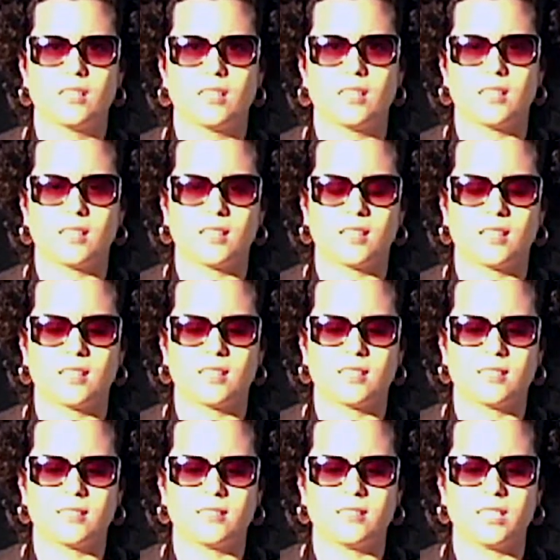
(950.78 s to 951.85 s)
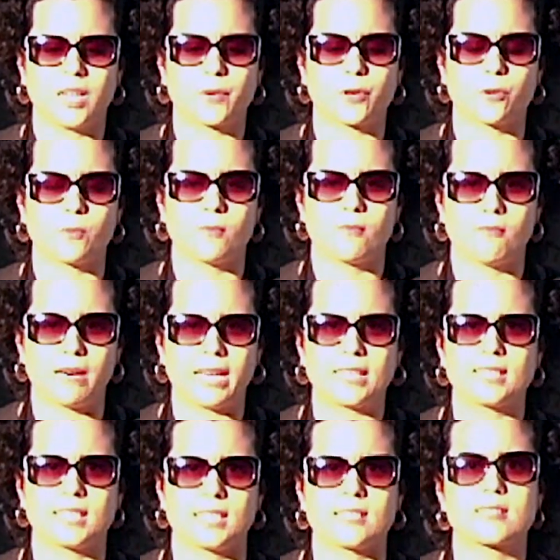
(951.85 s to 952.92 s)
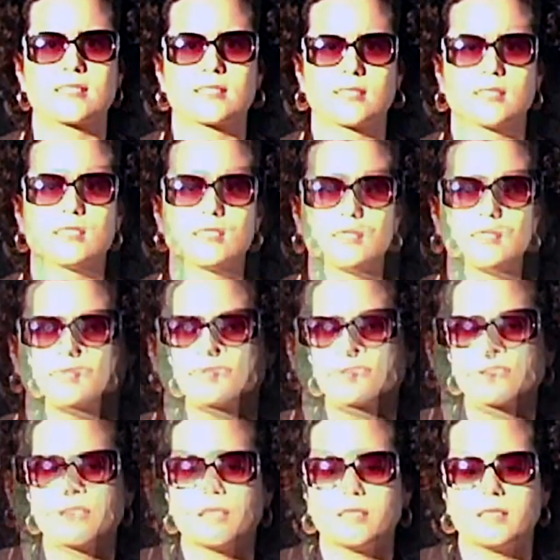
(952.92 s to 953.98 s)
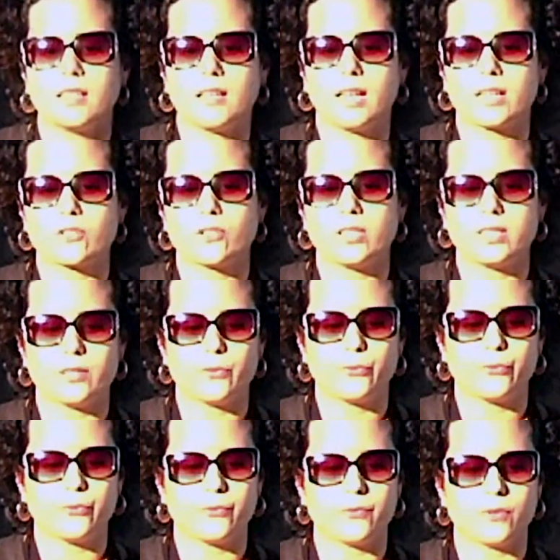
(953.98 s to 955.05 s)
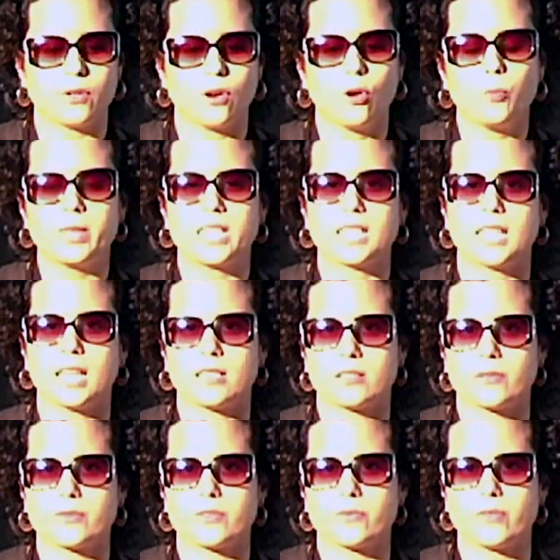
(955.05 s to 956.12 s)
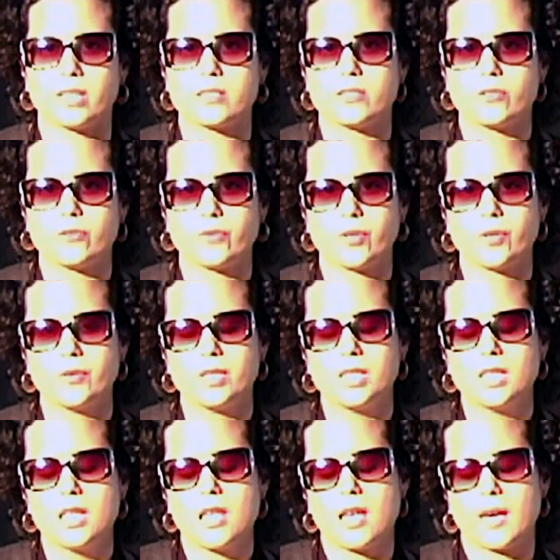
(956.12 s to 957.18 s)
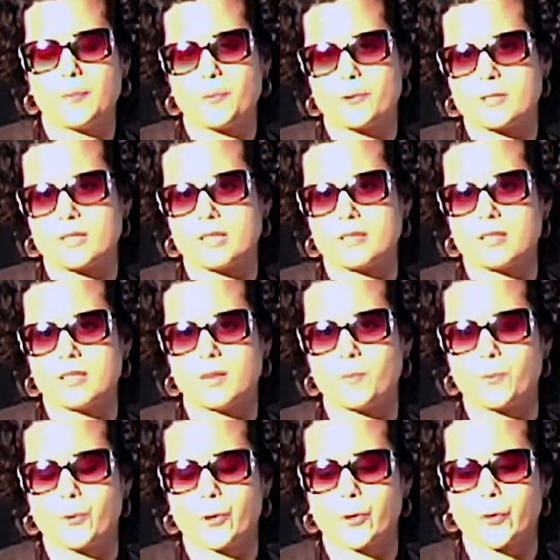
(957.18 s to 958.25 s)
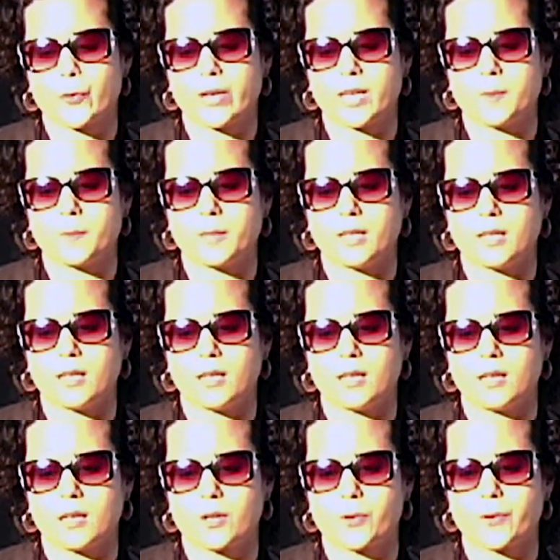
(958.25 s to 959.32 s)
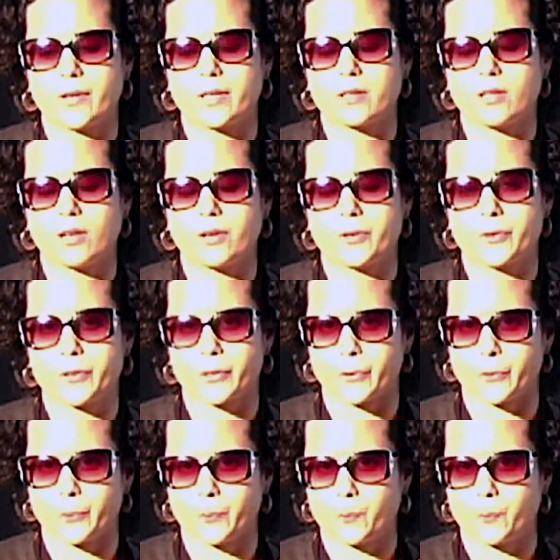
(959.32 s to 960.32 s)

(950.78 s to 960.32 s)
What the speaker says: narrow-mindedness. Yes, and actually in the opening night of the festival, I presented a program, a curatorial